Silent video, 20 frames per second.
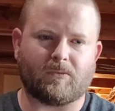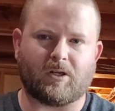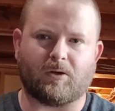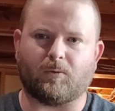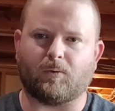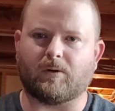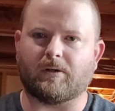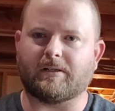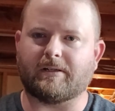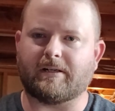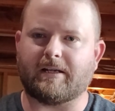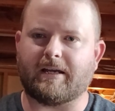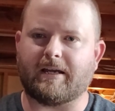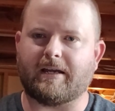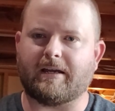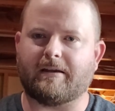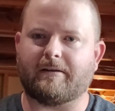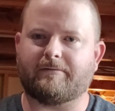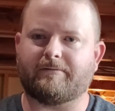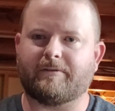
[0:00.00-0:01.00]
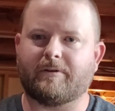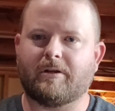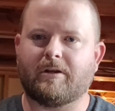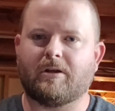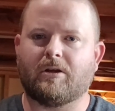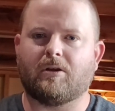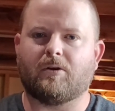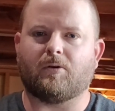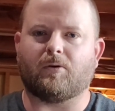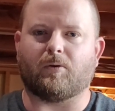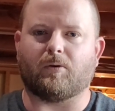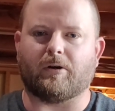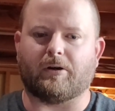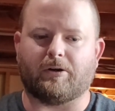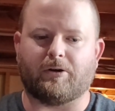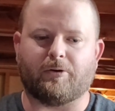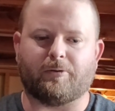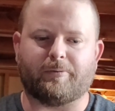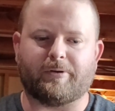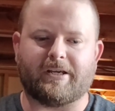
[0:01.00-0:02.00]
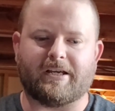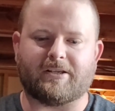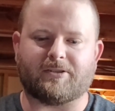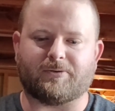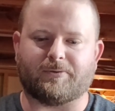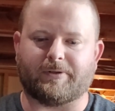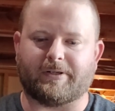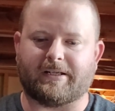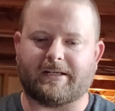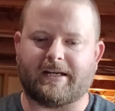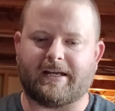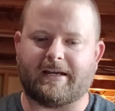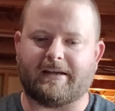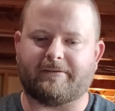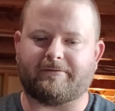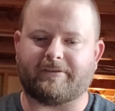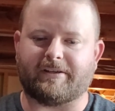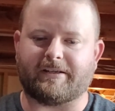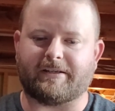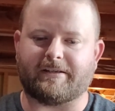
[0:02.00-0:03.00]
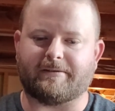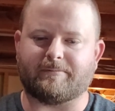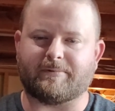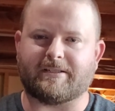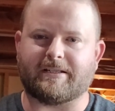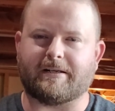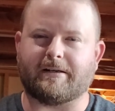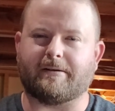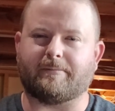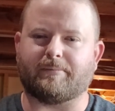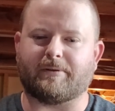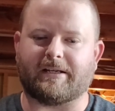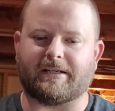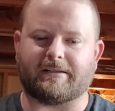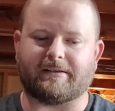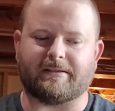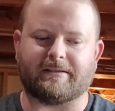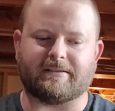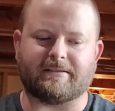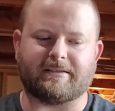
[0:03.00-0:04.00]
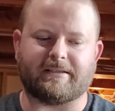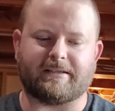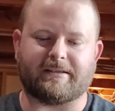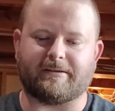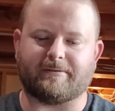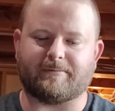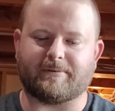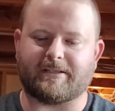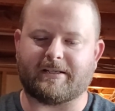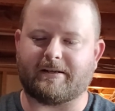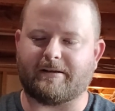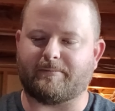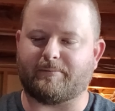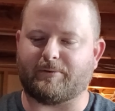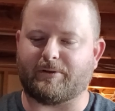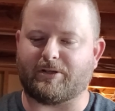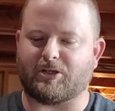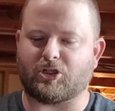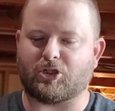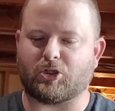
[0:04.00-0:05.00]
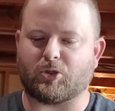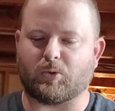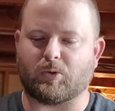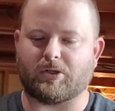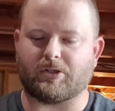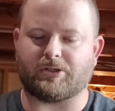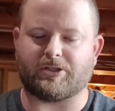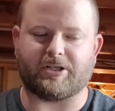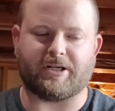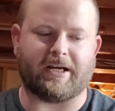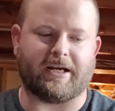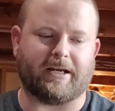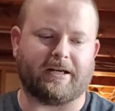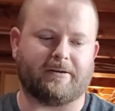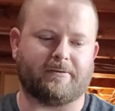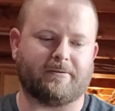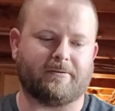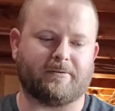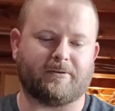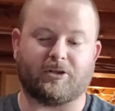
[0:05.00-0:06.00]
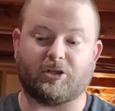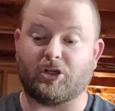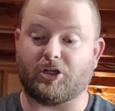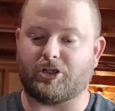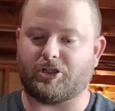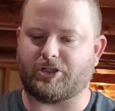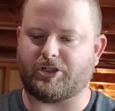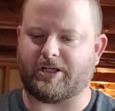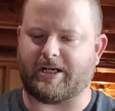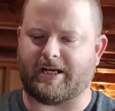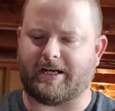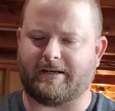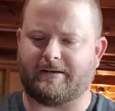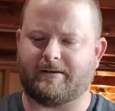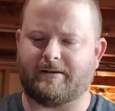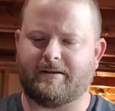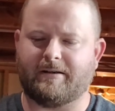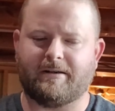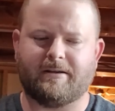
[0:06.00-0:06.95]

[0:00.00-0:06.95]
1.5 or a No BS 1.5, they come set up like this. They come set up with short chain, good chain.